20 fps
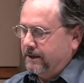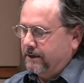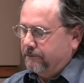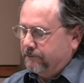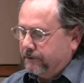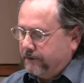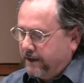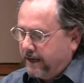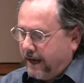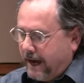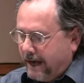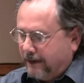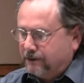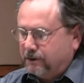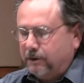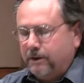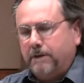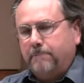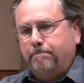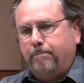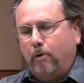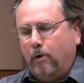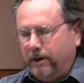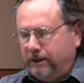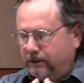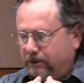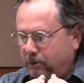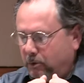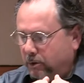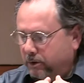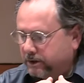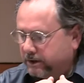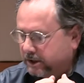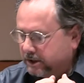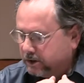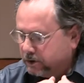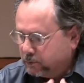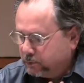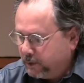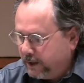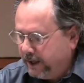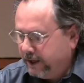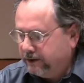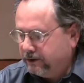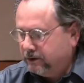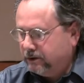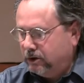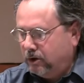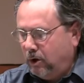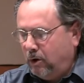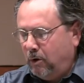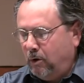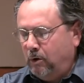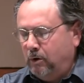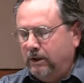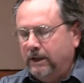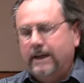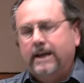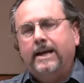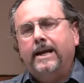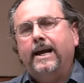For they actually point toward a greater goal,